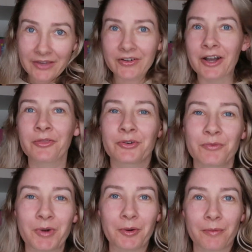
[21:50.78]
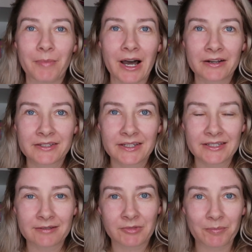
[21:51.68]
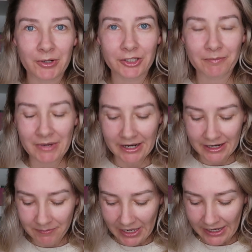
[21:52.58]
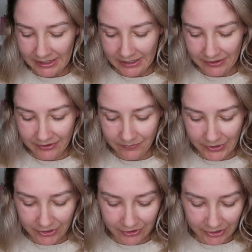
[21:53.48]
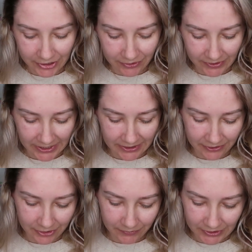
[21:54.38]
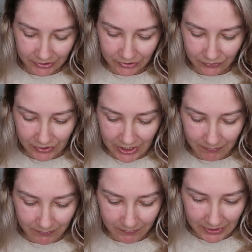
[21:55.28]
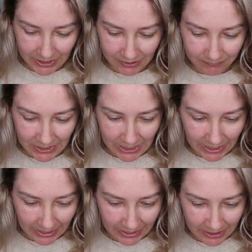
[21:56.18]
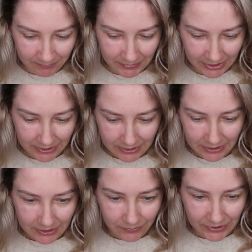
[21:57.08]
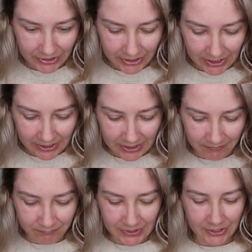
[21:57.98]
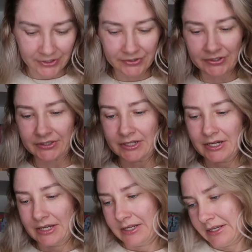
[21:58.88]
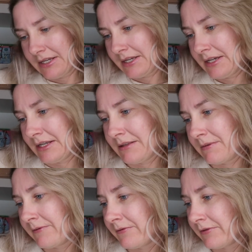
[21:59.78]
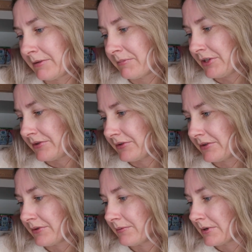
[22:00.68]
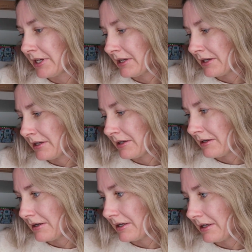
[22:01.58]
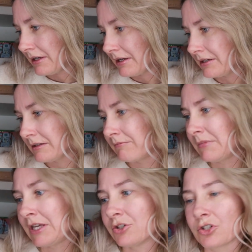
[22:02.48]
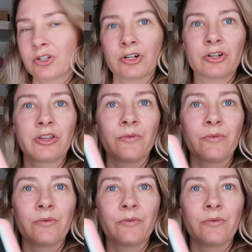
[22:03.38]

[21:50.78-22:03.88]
we have gone through both boxes, I'm gonna pull up my iPad, and then we are gonna go ahead and go into the Pick Me app with the numbers. And we flip this way and make sure